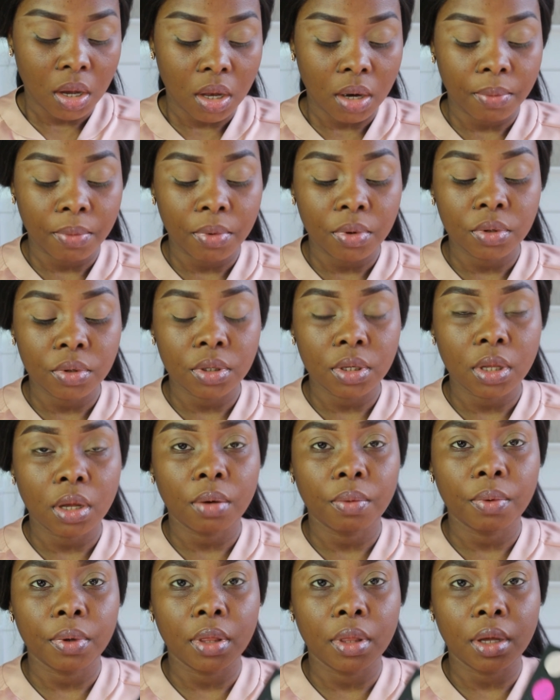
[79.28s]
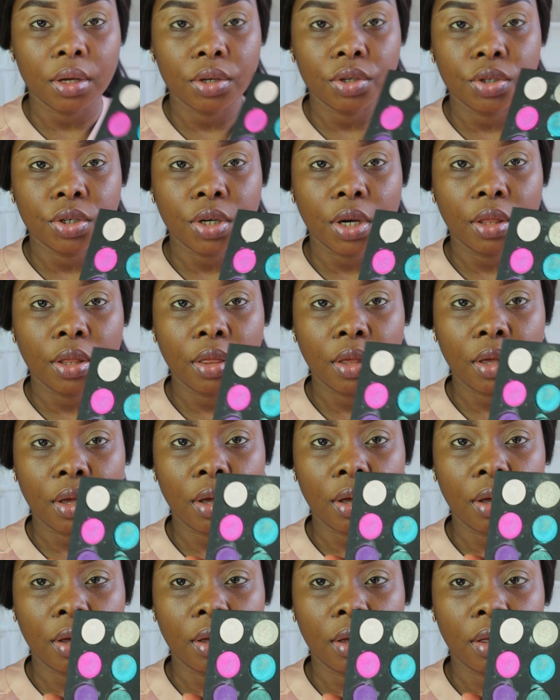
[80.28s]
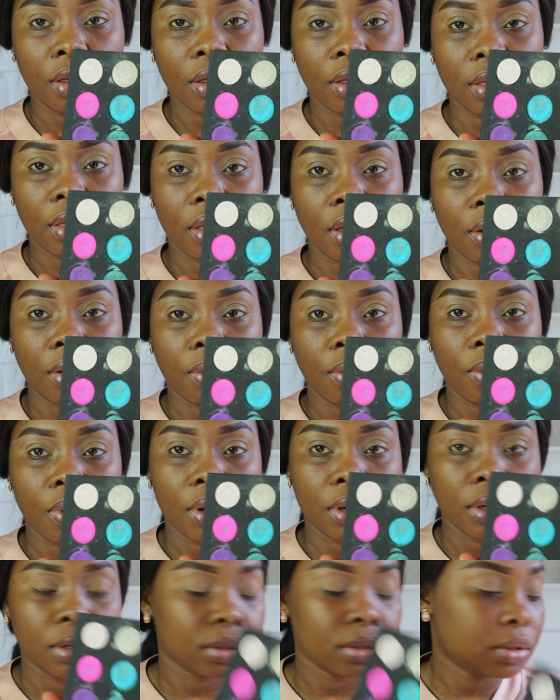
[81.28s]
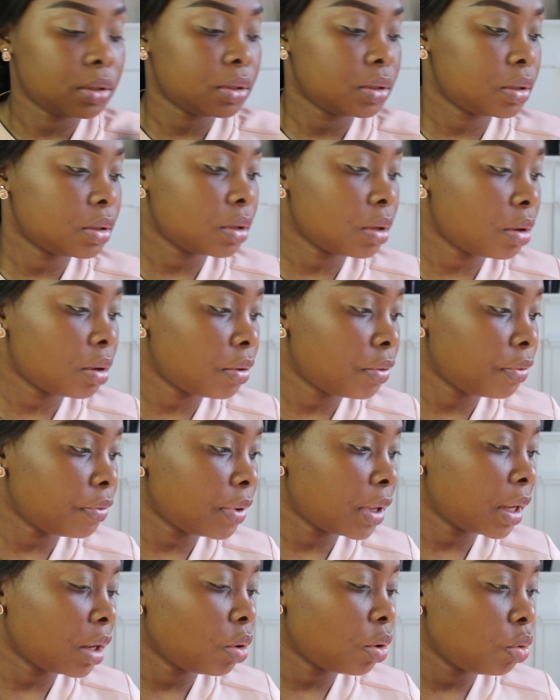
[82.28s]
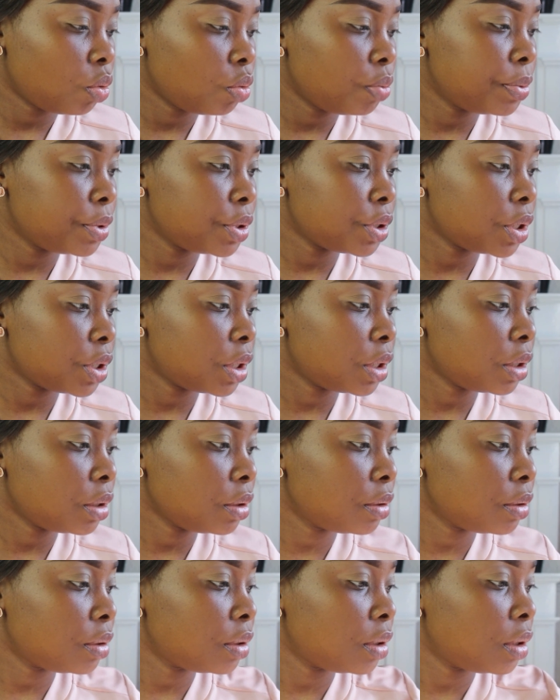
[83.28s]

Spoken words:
I'm gonna start with that shade there, that one, sort of like aubergine.